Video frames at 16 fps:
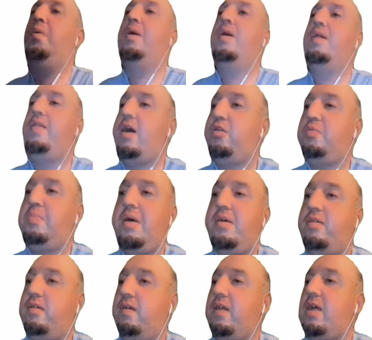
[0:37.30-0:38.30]
that's
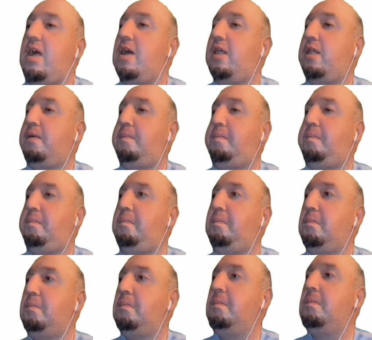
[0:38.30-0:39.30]
basically it.
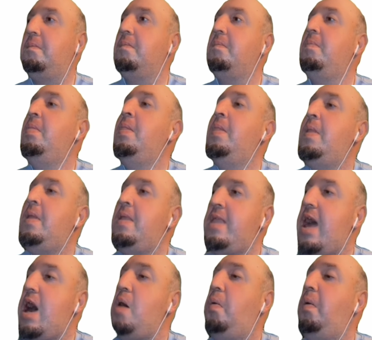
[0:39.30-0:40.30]

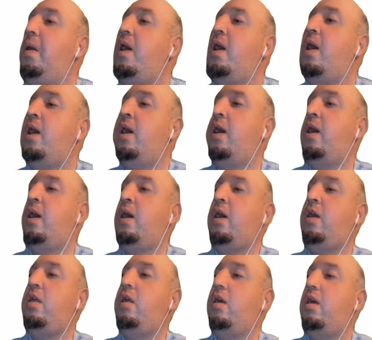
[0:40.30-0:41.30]
Now
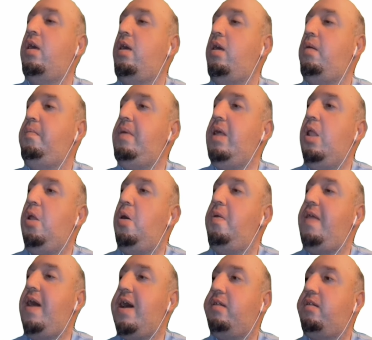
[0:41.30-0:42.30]
below
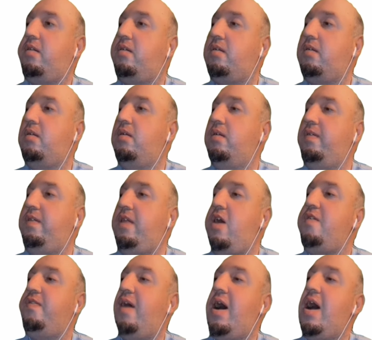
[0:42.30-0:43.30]
that
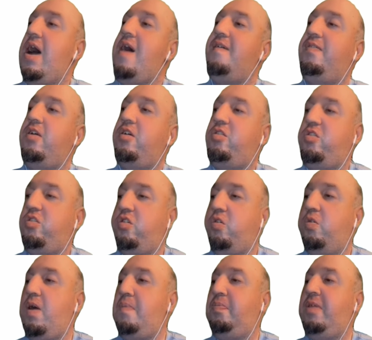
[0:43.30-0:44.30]
div I have this
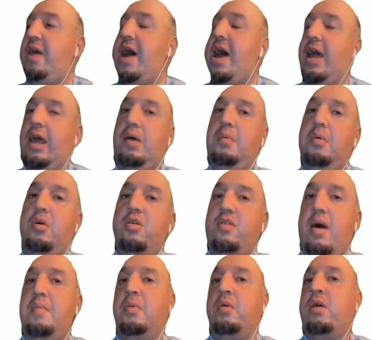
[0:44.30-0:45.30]
script tag because
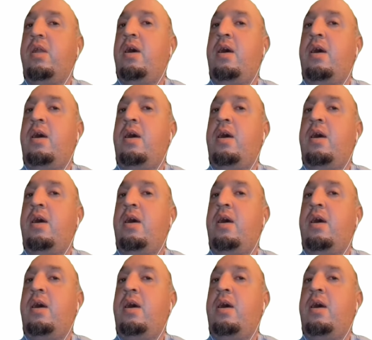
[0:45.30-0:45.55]
I'm gonna